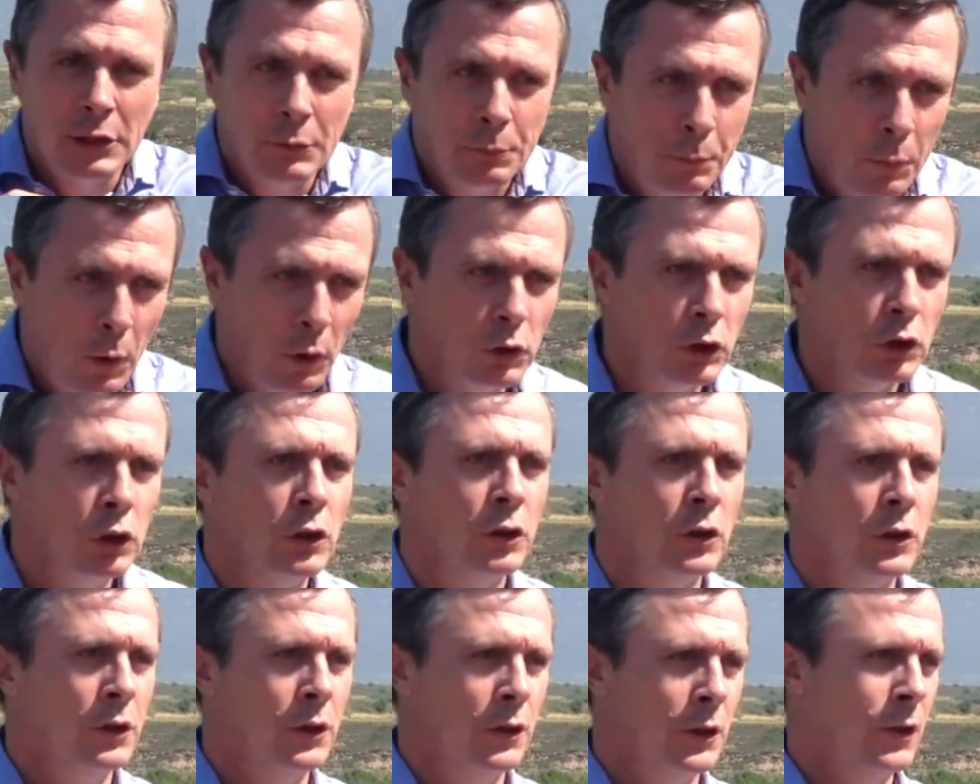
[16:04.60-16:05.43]
spot
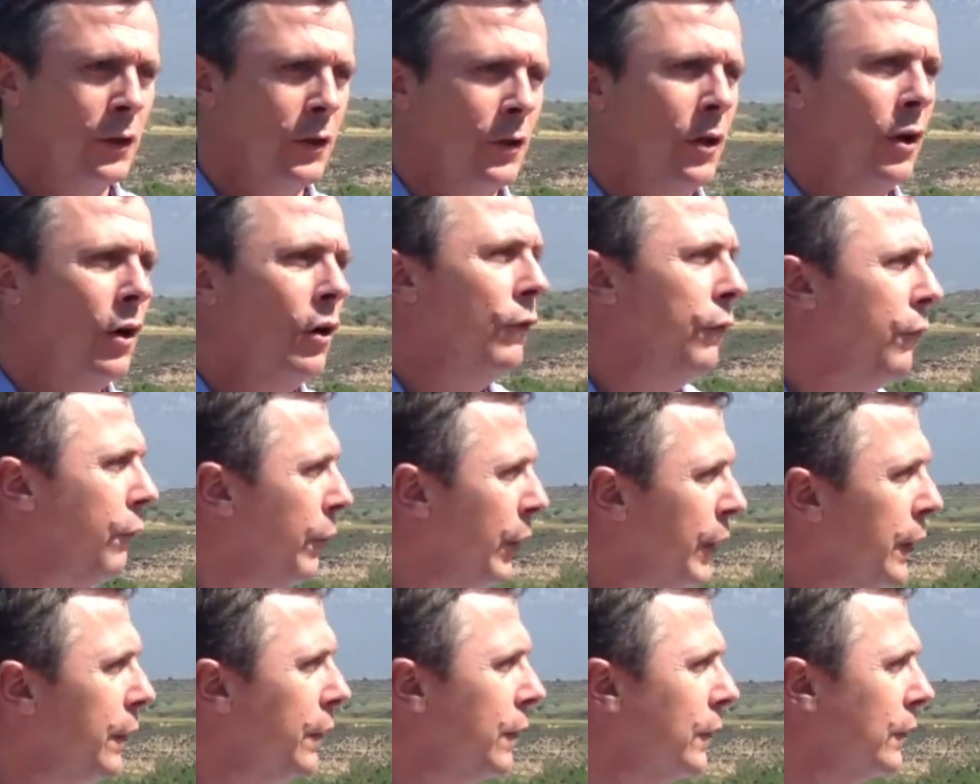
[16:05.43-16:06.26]
of
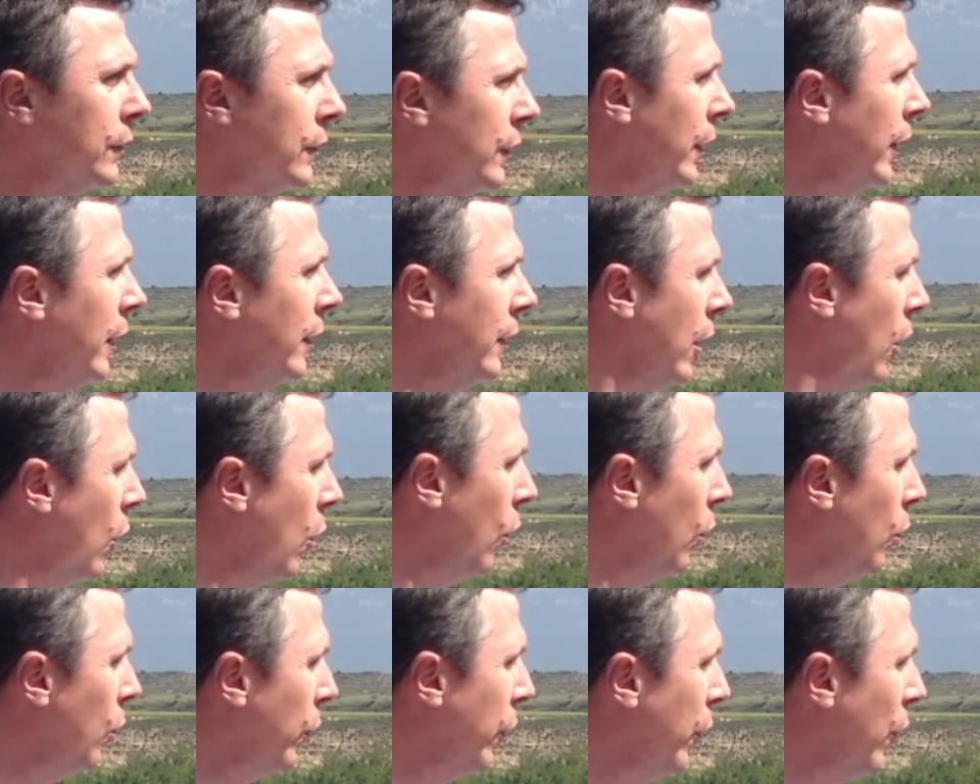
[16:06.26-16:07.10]
vineyards in the
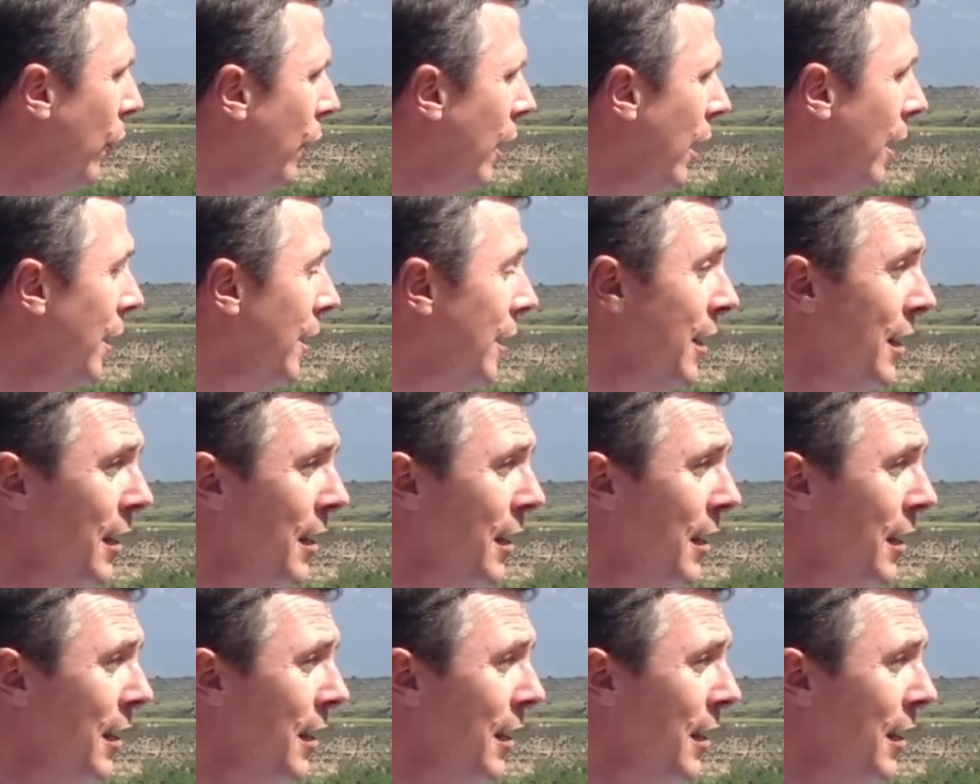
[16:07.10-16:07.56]
whole Rioja.